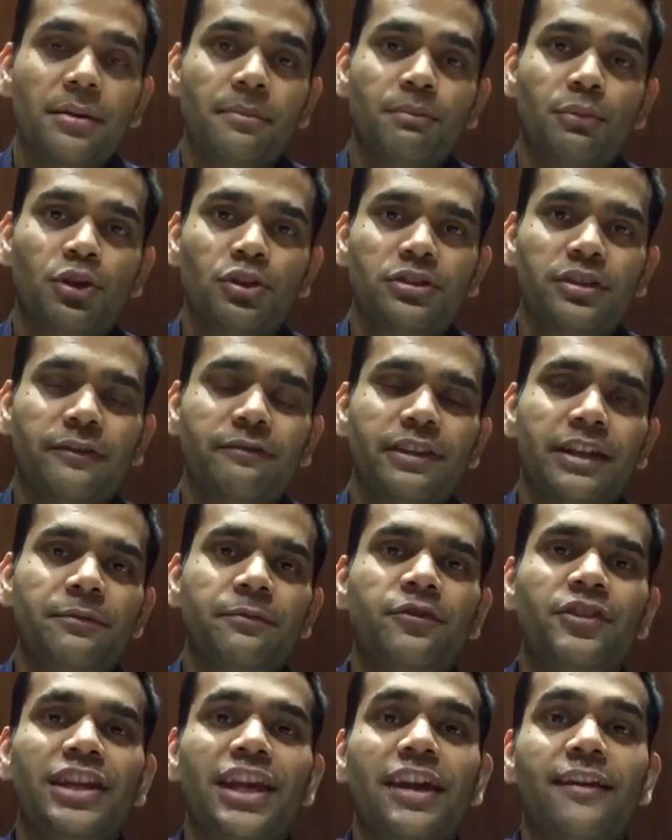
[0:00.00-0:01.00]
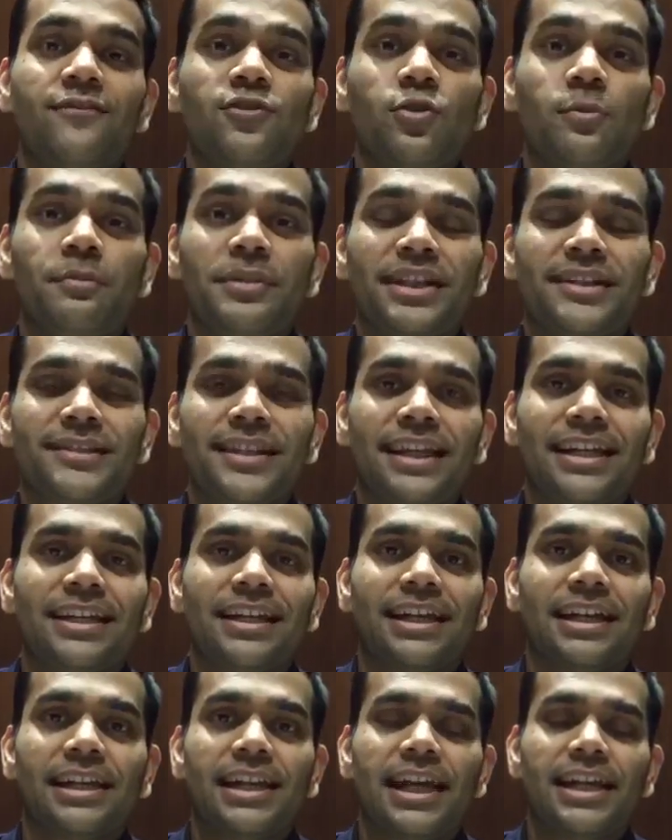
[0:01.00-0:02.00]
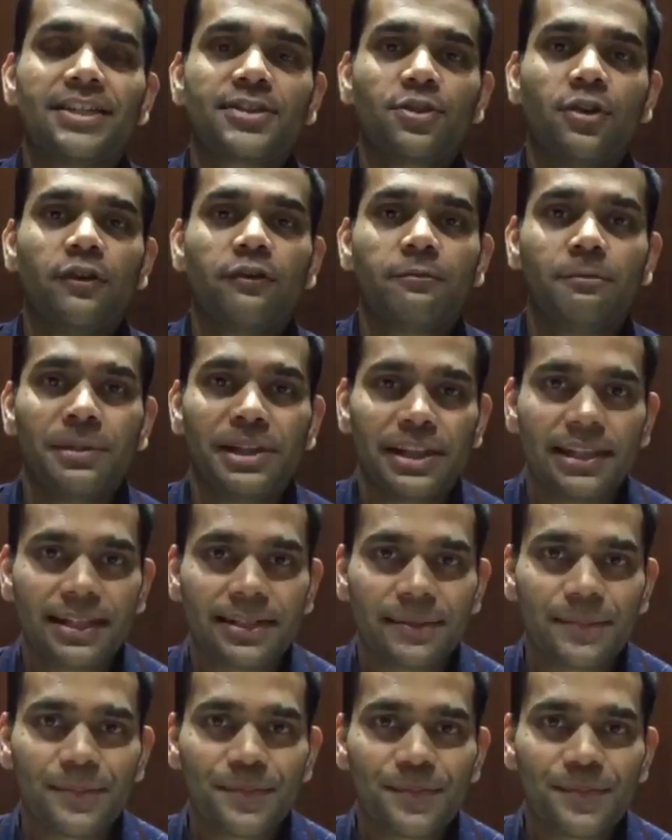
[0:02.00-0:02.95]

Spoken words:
Both of them we have to mix in a glass of milk.